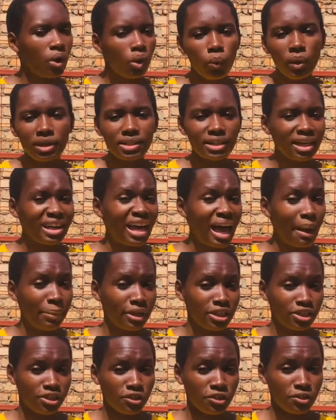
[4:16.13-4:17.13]
what can
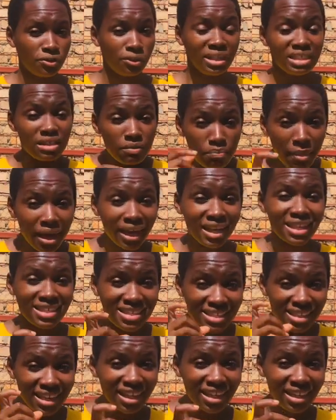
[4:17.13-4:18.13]
happen to you it
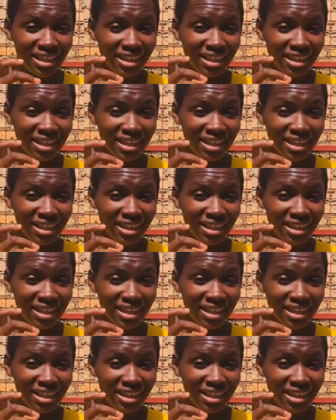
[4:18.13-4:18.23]
makes